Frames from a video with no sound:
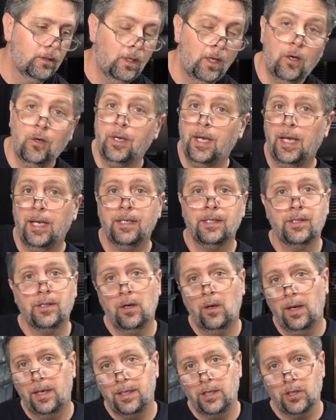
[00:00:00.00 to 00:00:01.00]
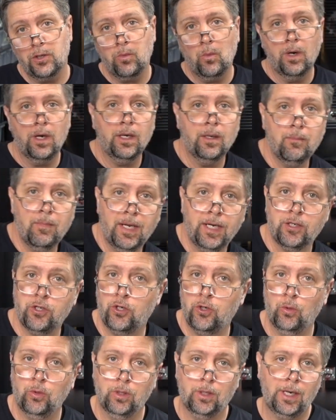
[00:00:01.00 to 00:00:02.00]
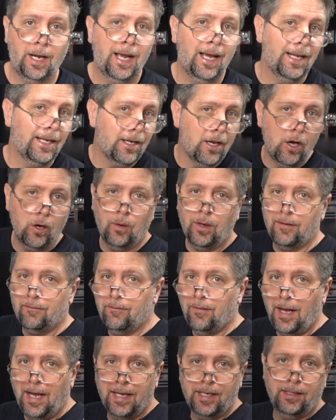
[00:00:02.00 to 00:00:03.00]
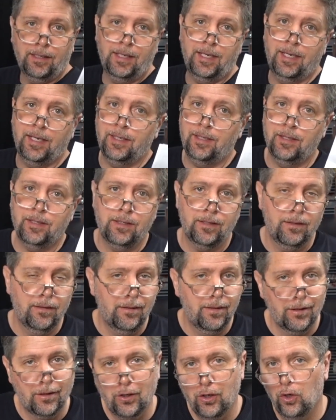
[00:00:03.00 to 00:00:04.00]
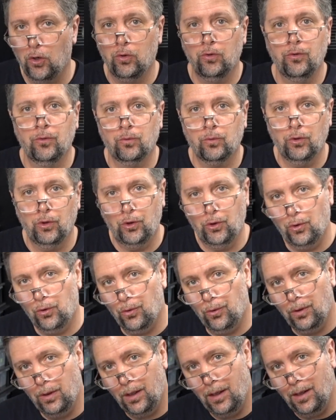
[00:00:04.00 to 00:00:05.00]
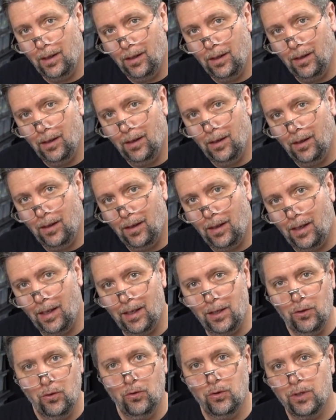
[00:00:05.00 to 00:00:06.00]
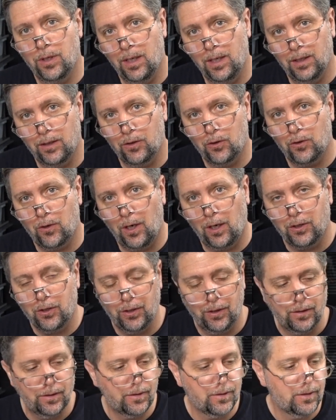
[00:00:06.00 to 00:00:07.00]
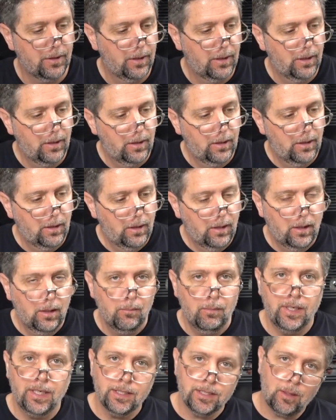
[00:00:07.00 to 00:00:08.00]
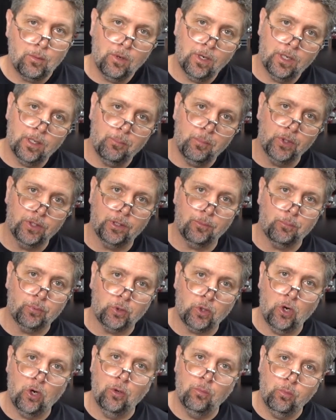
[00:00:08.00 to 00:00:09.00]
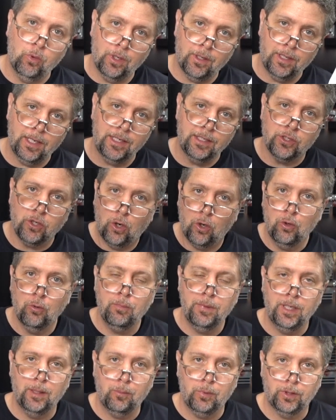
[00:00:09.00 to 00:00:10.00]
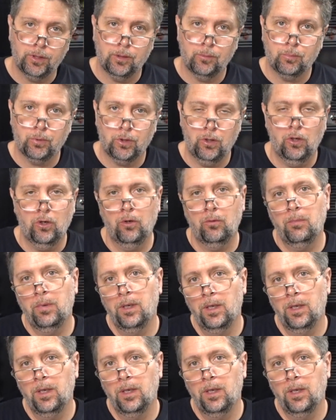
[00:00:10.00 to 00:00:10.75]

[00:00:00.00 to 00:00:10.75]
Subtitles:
Okay, so I just wanted to make sure. I know I violated the golden rule. I used the instructions because I wanted to put the probe where they told me to put the probe.